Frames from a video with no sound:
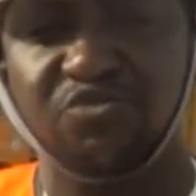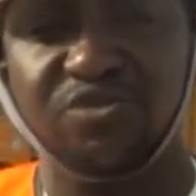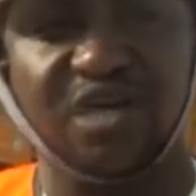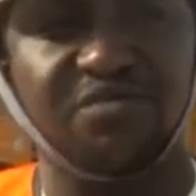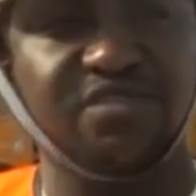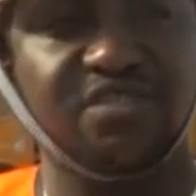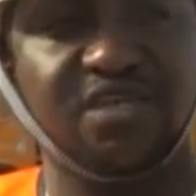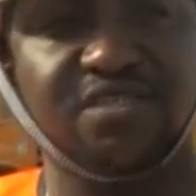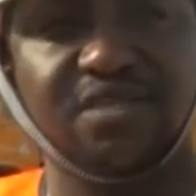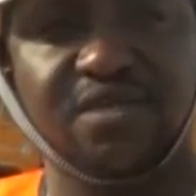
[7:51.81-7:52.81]
We have it
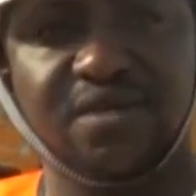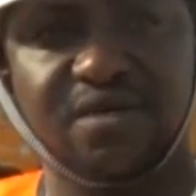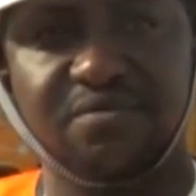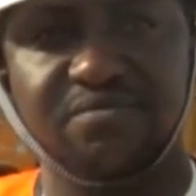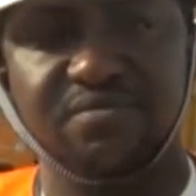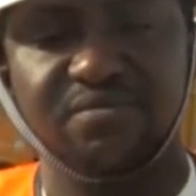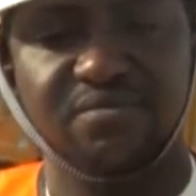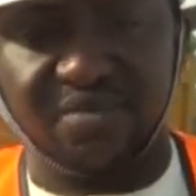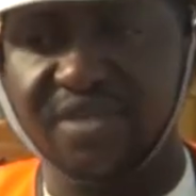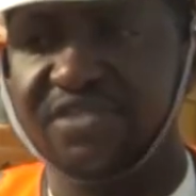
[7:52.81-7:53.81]
at
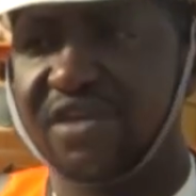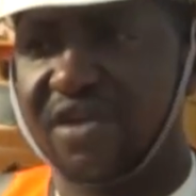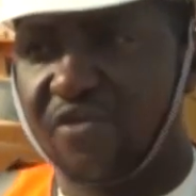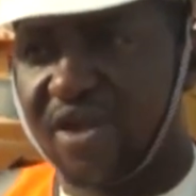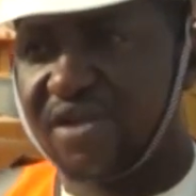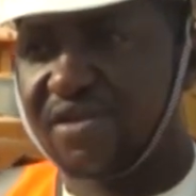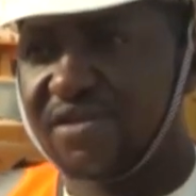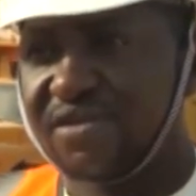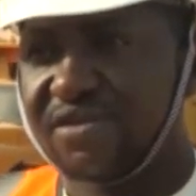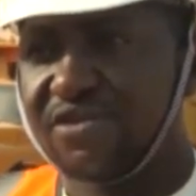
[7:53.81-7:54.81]
Nasarawa,
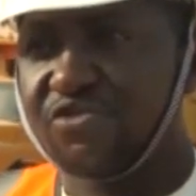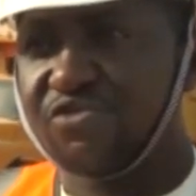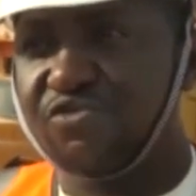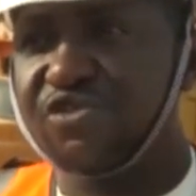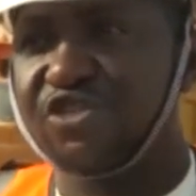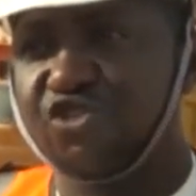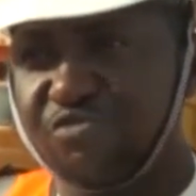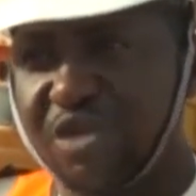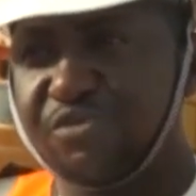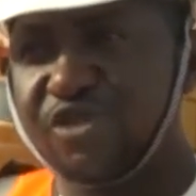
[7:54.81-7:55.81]
which is
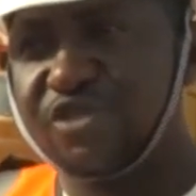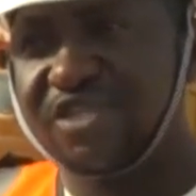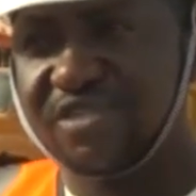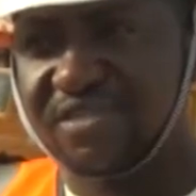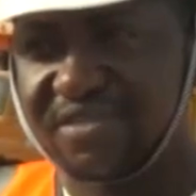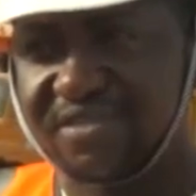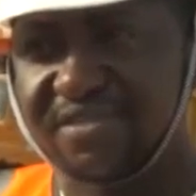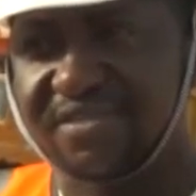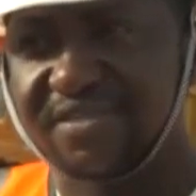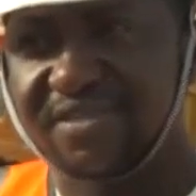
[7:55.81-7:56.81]
Sube project,
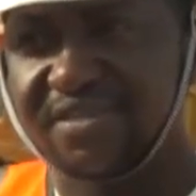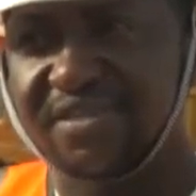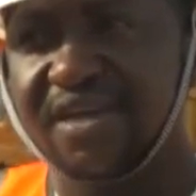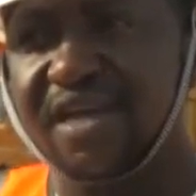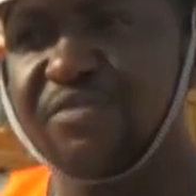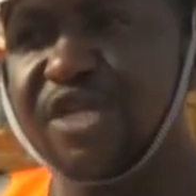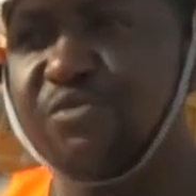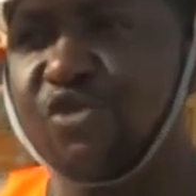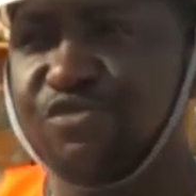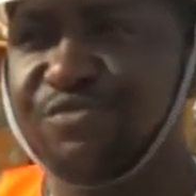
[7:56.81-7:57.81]
and many
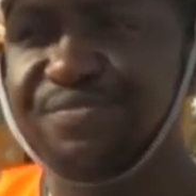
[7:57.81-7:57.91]
more.